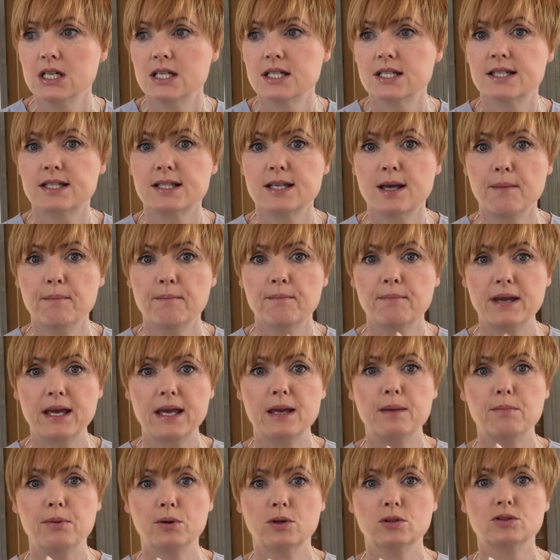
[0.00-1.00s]
Some
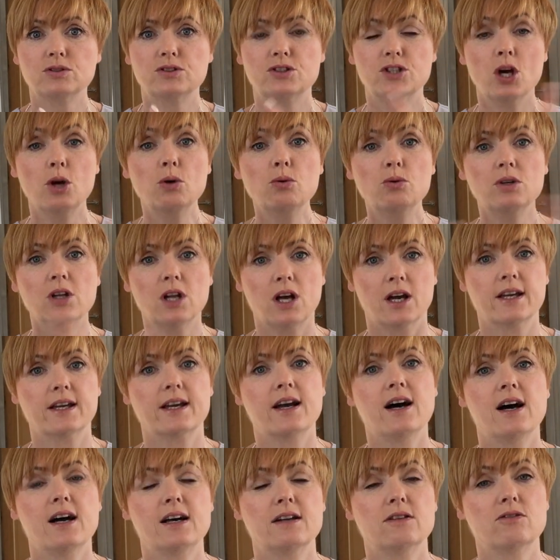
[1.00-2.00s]
people don't like
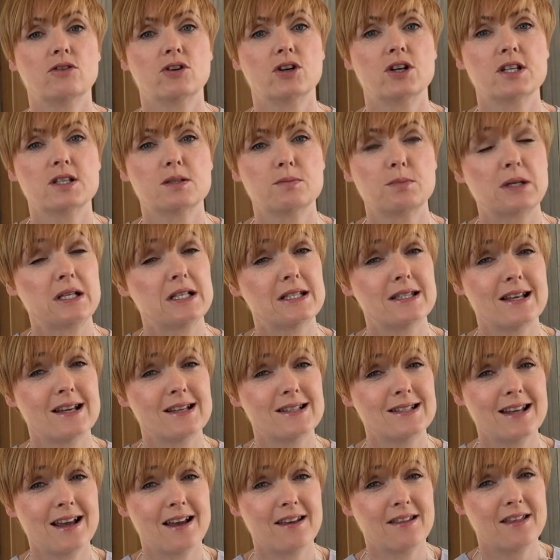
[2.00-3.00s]
hyaluronics because they
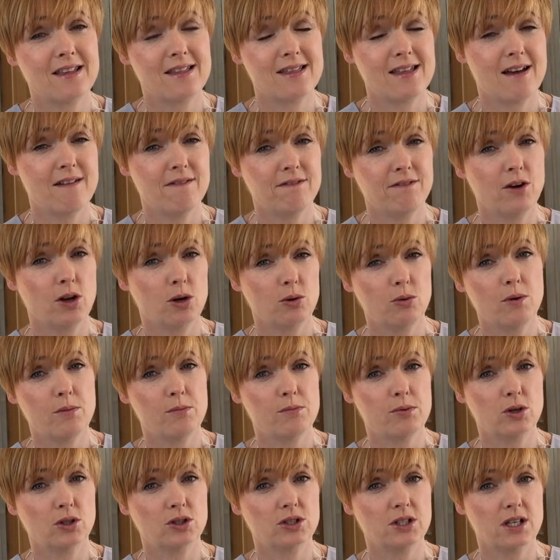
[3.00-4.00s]
say that their follow-on
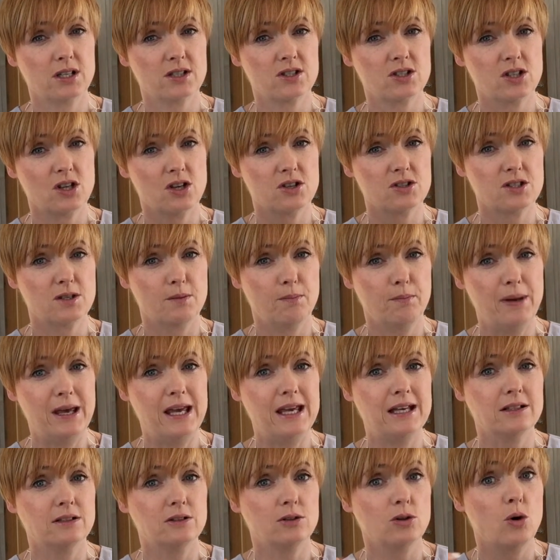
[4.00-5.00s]
product starts to
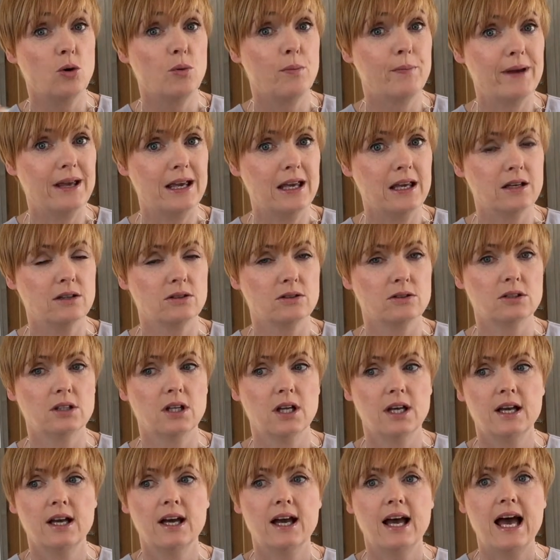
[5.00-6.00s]
pill or peel.
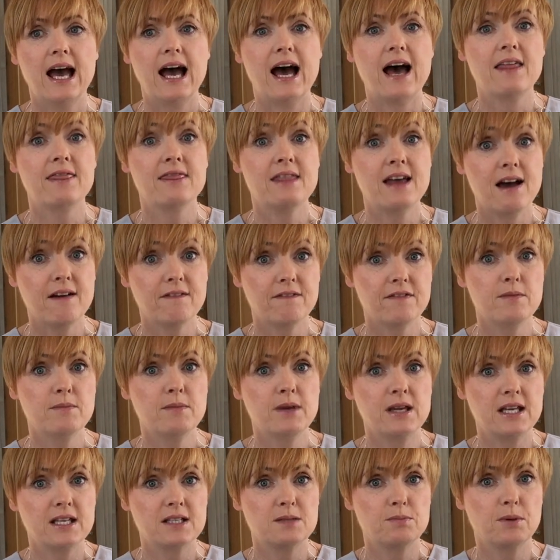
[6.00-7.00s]
And that for
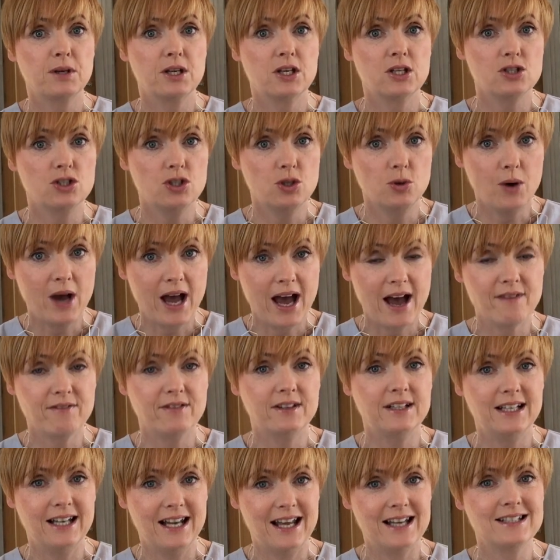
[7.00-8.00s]
me is because you
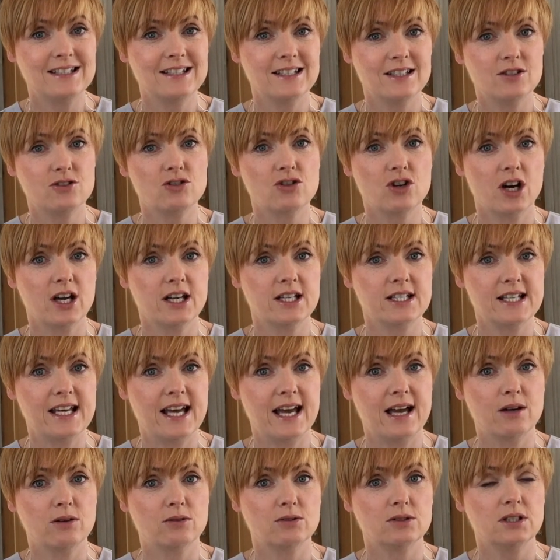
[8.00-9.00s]
haven't let it dry
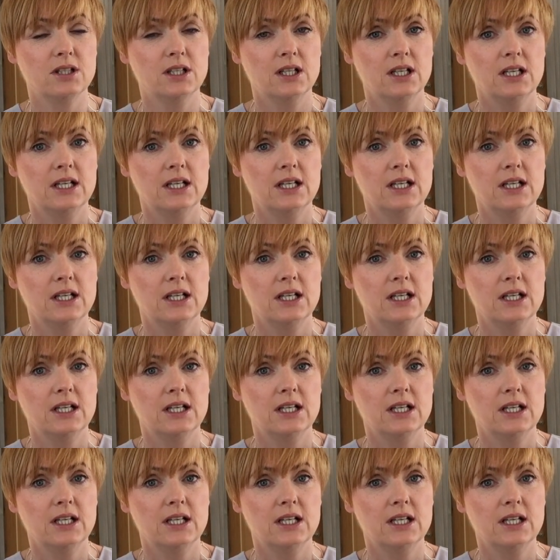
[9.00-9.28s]
down.